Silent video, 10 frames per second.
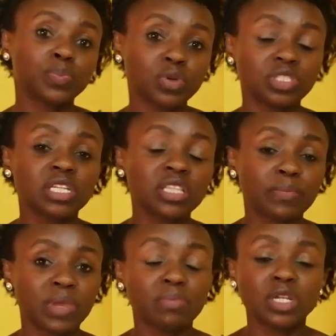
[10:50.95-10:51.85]
putting the
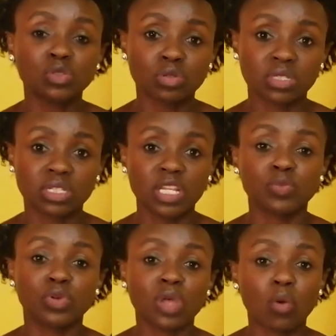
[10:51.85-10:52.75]
baby to
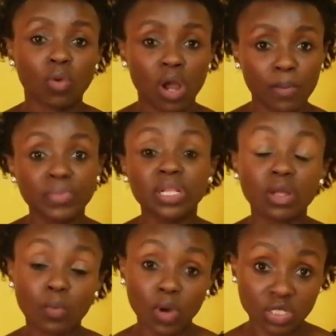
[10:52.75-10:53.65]
sleep without our milk
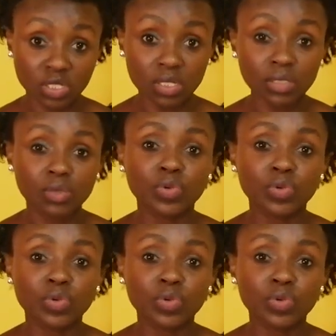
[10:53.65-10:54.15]
bottle.